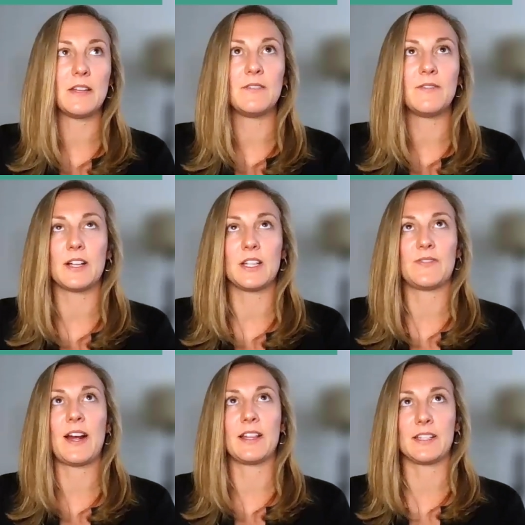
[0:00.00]
in various
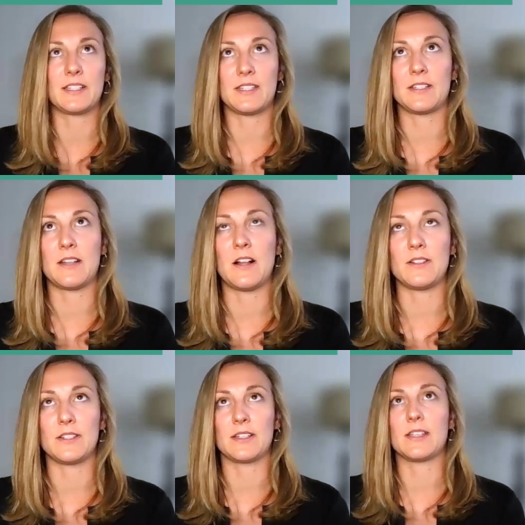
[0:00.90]
filings has
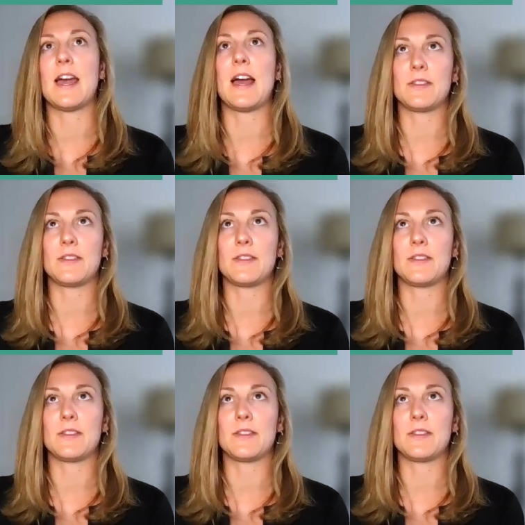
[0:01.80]
acknowledged like yeah,